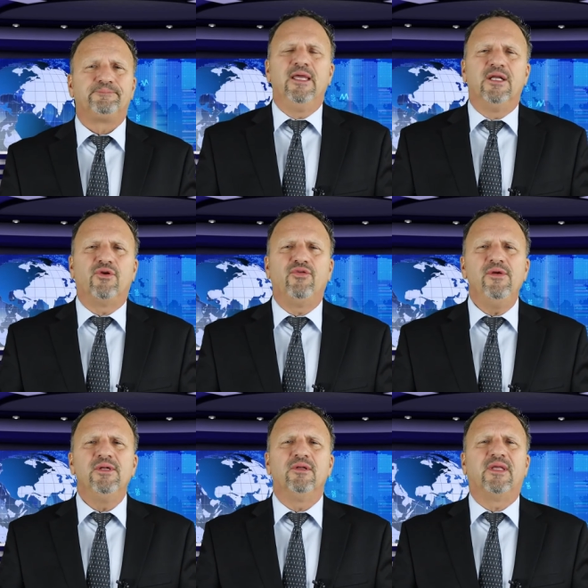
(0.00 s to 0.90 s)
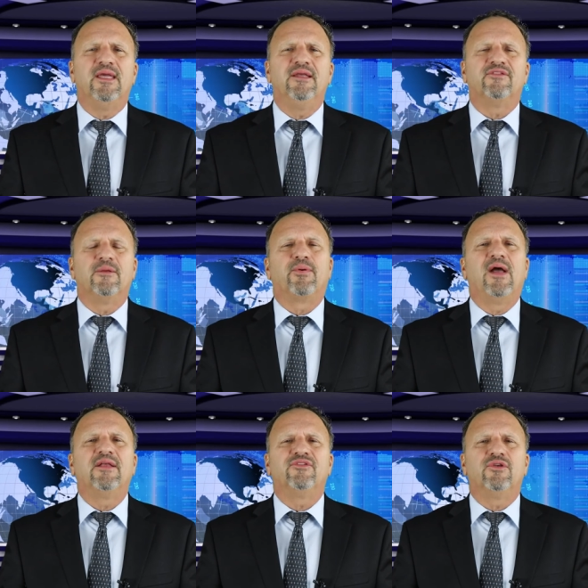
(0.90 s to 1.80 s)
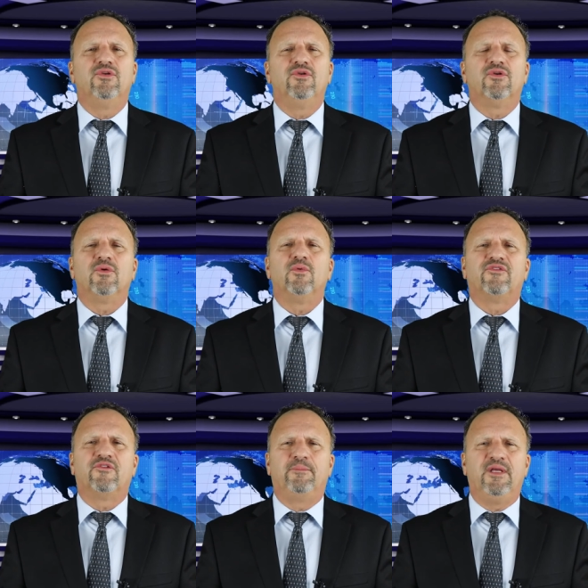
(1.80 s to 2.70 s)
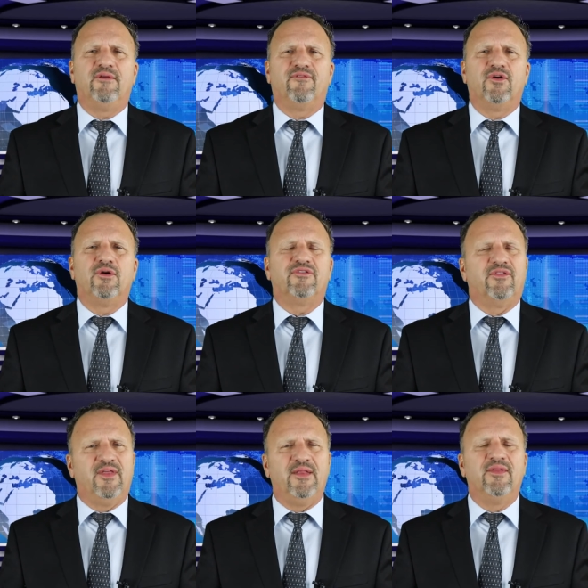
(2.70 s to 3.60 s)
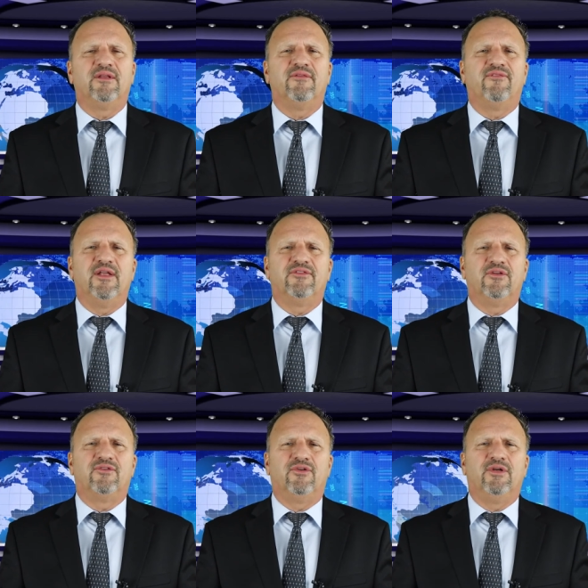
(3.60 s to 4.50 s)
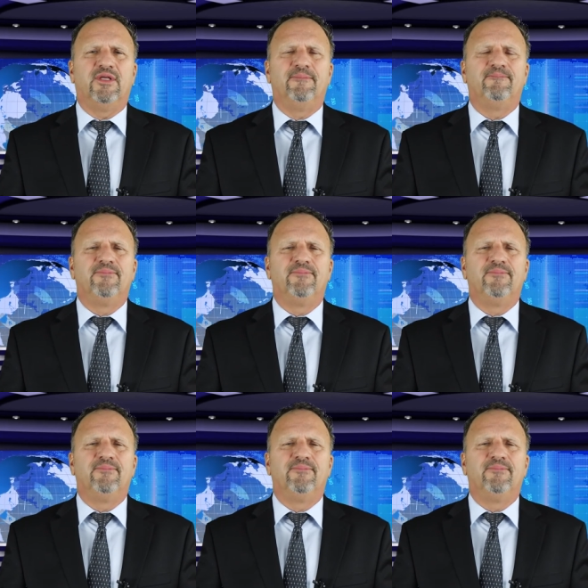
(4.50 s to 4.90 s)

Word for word: In a criminal case, the prosecutor will speak first, then the defense attorney.